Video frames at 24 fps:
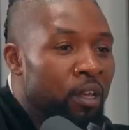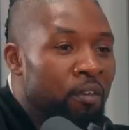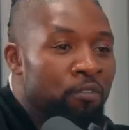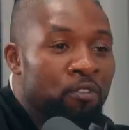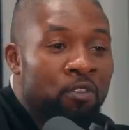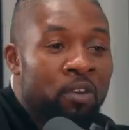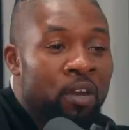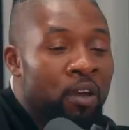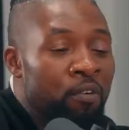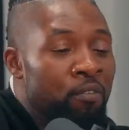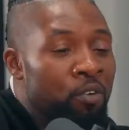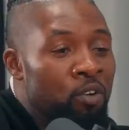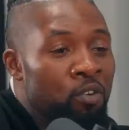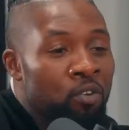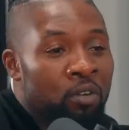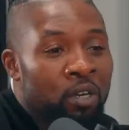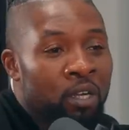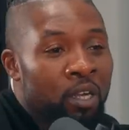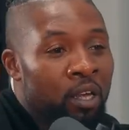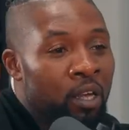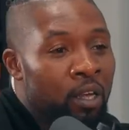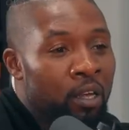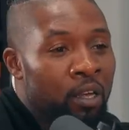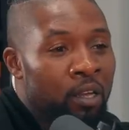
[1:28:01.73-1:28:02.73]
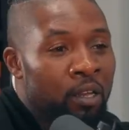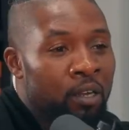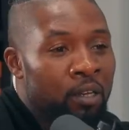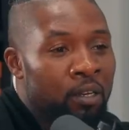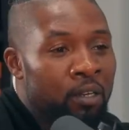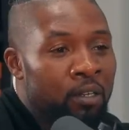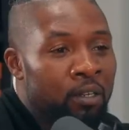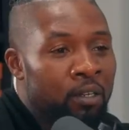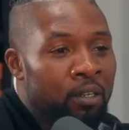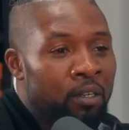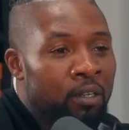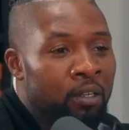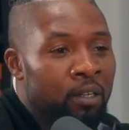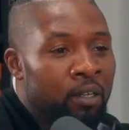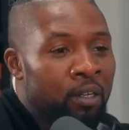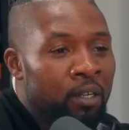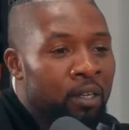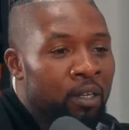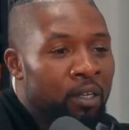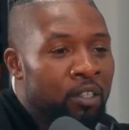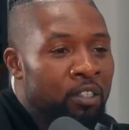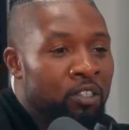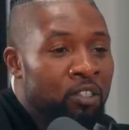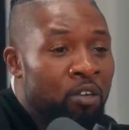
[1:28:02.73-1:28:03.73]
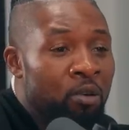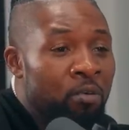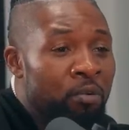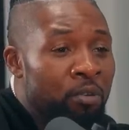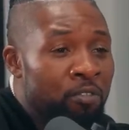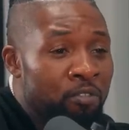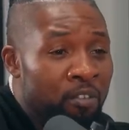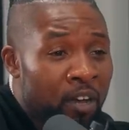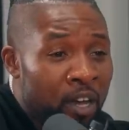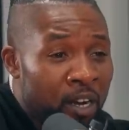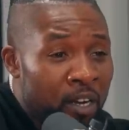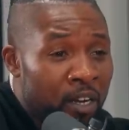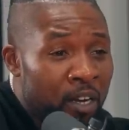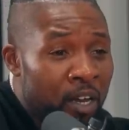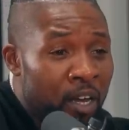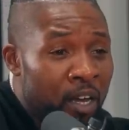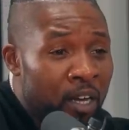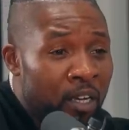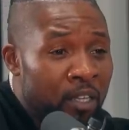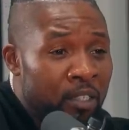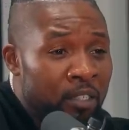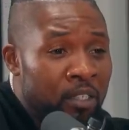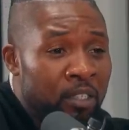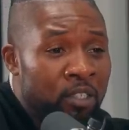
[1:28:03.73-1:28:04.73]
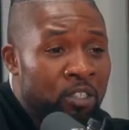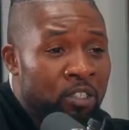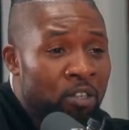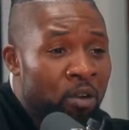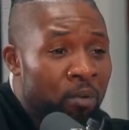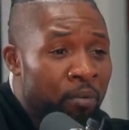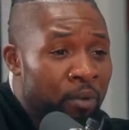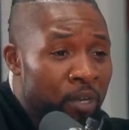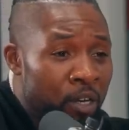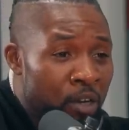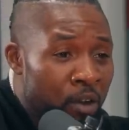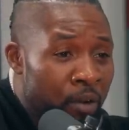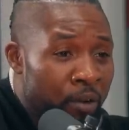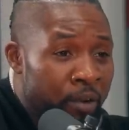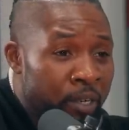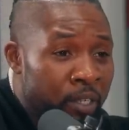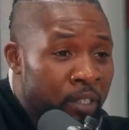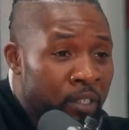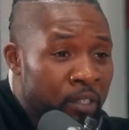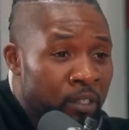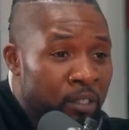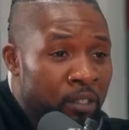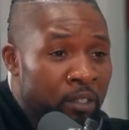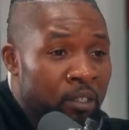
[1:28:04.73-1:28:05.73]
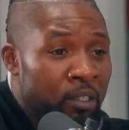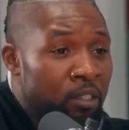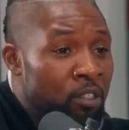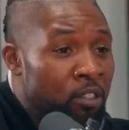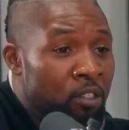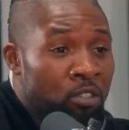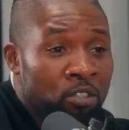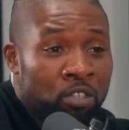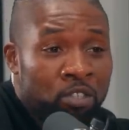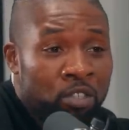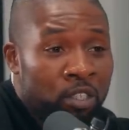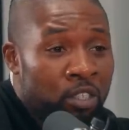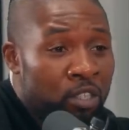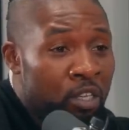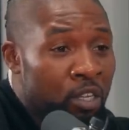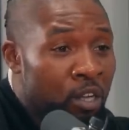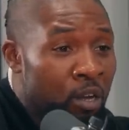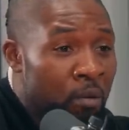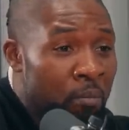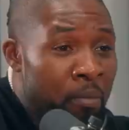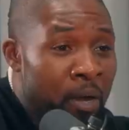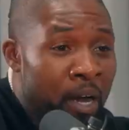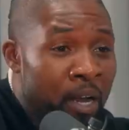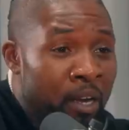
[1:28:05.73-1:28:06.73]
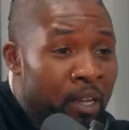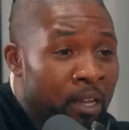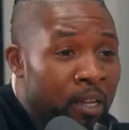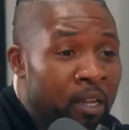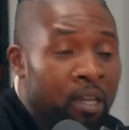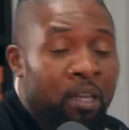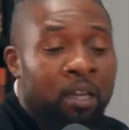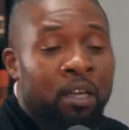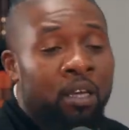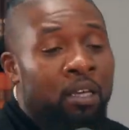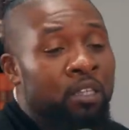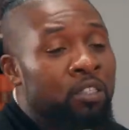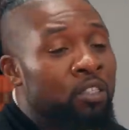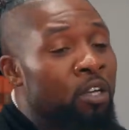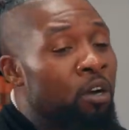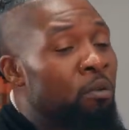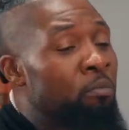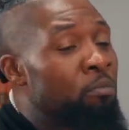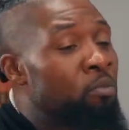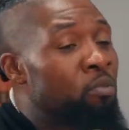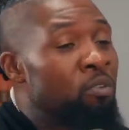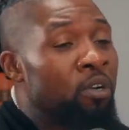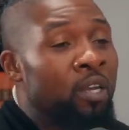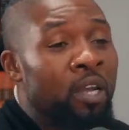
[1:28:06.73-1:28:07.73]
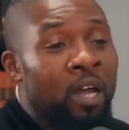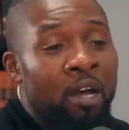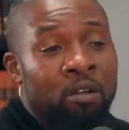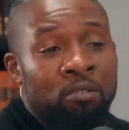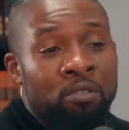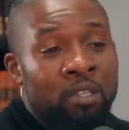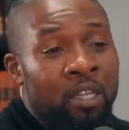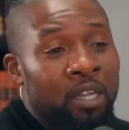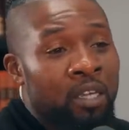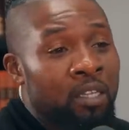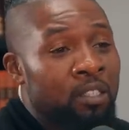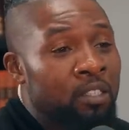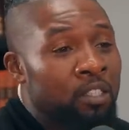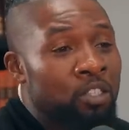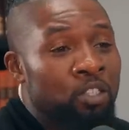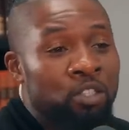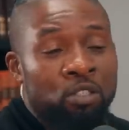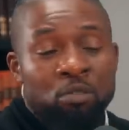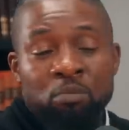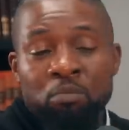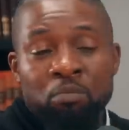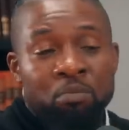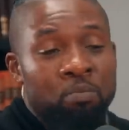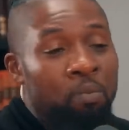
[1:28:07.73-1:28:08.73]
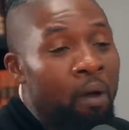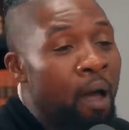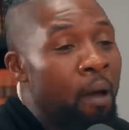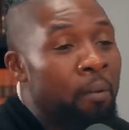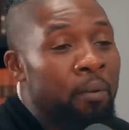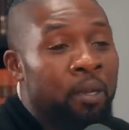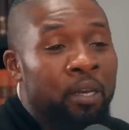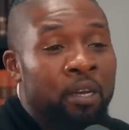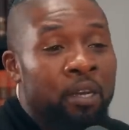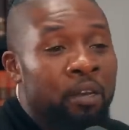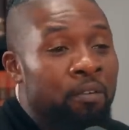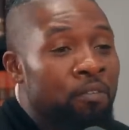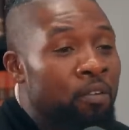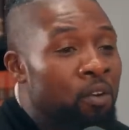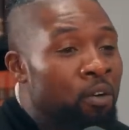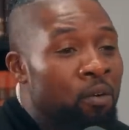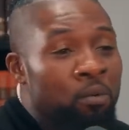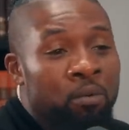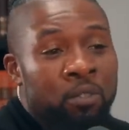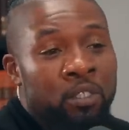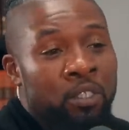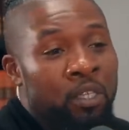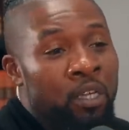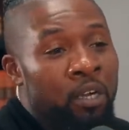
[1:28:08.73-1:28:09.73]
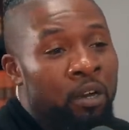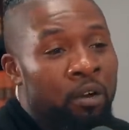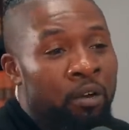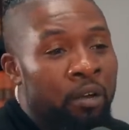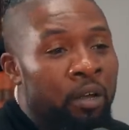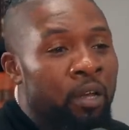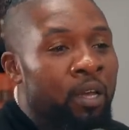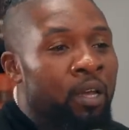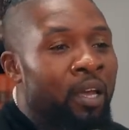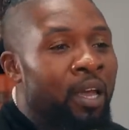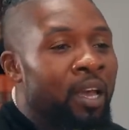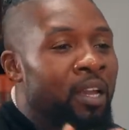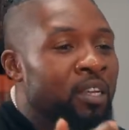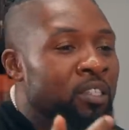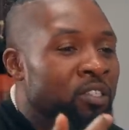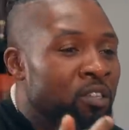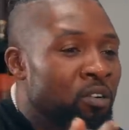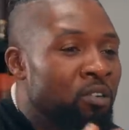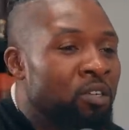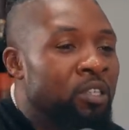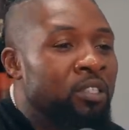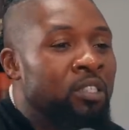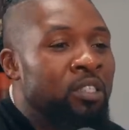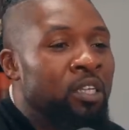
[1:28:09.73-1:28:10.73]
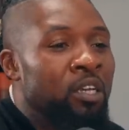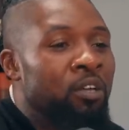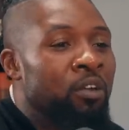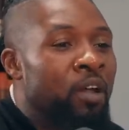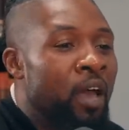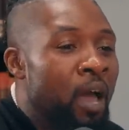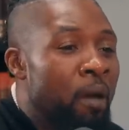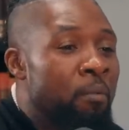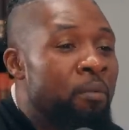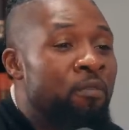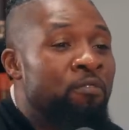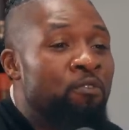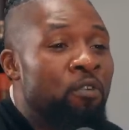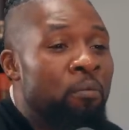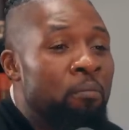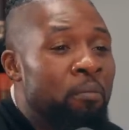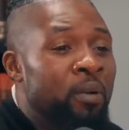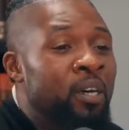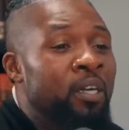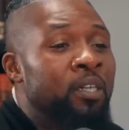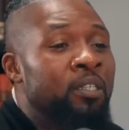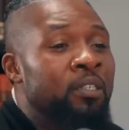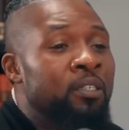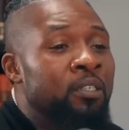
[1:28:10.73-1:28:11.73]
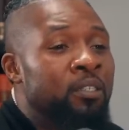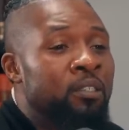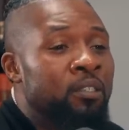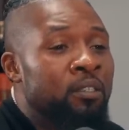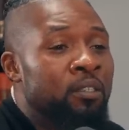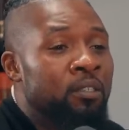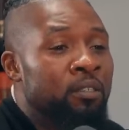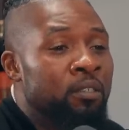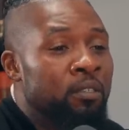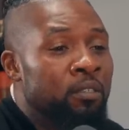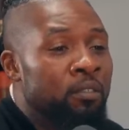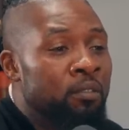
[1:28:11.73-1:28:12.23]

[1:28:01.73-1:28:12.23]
if you never do it again, it's gonna revitalize. It's gonna renourish. It's gonna strengthen your body. It's gonna pull out things that you probably didn't even know was there, mm. and it's gonna continue to happen for months. My